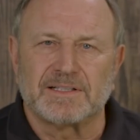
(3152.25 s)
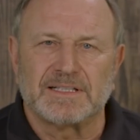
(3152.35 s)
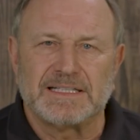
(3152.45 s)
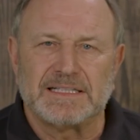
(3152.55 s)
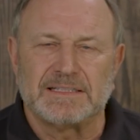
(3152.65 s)

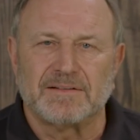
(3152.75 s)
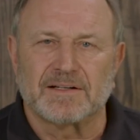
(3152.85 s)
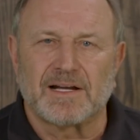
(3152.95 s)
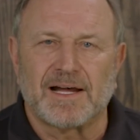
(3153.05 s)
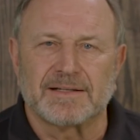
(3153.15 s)
cleaning
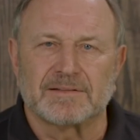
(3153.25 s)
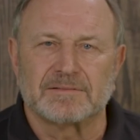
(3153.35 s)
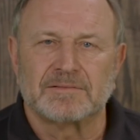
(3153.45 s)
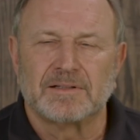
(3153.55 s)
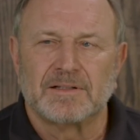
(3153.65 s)
the
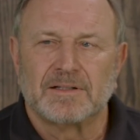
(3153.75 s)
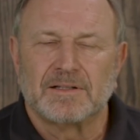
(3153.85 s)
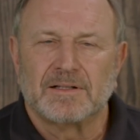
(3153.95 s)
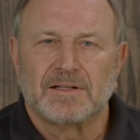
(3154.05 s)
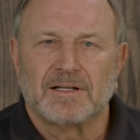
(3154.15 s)
cotton,
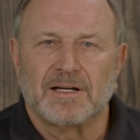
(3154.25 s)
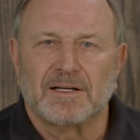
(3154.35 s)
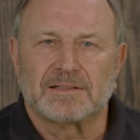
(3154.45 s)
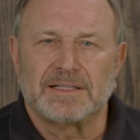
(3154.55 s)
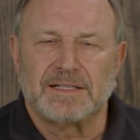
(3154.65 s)

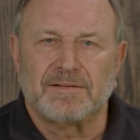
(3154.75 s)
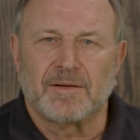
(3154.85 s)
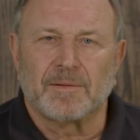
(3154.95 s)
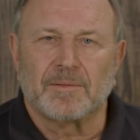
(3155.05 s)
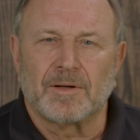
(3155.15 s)
cleaning
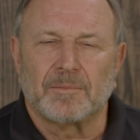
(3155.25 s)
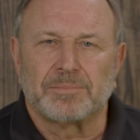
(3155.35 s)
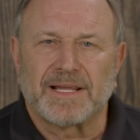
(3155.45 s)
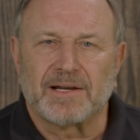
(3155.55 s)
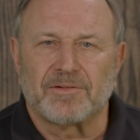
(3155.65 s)
the
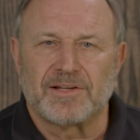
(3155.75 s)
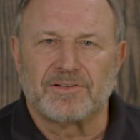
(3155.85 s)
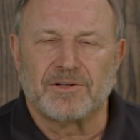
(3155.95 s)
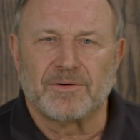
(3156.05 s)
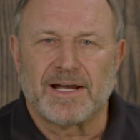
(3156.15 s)
plant
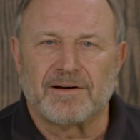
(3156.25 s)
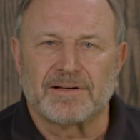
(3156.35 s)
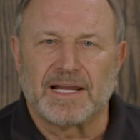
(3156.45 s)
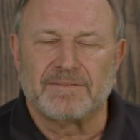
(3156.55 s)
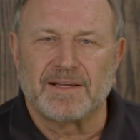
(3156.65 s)
residue out,
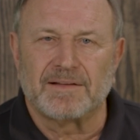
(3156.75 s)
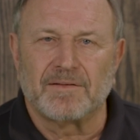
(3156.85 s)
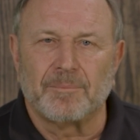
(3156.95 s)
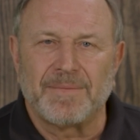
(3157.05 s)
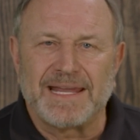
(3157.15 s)
and then
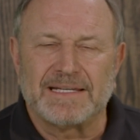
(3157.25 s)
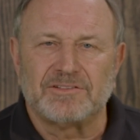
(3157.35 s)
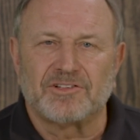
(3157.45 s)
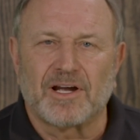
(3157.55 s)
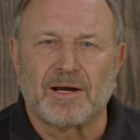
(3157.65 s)
the
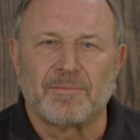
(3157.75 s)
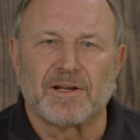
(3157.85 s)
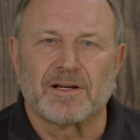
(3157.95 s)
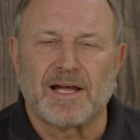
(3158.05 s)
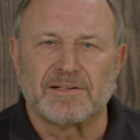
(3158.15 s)
main job that
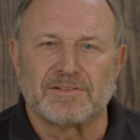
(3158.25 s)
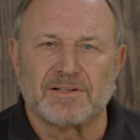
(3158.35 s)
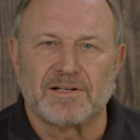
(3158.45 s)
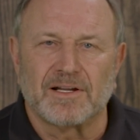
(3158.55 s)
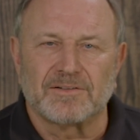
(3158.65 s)
a cotton
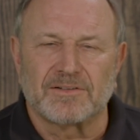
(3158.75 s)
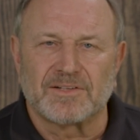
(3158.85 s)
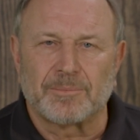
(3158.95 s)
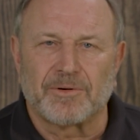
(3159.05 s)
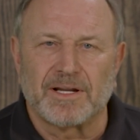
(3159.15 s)
gin does is
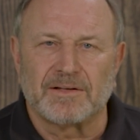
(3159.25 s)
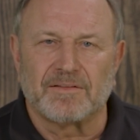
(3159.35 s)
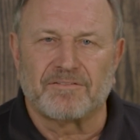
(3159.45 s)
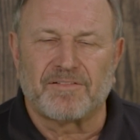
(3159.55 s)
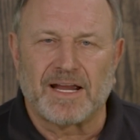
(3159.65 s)
separate
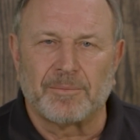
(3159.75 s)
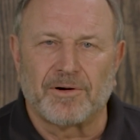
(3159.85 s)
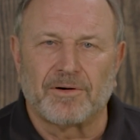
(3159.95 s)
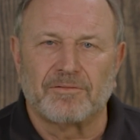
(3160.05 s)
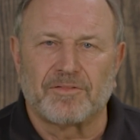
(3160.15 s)
the
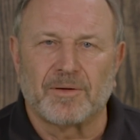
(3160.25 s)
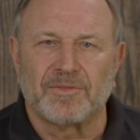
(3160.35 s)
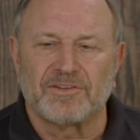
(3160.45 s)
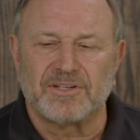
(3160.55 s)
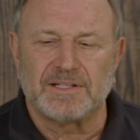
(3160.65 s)
fiber from
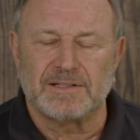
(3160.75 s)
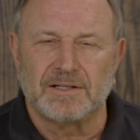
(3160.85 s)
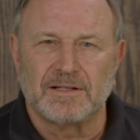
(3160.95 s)
the seed.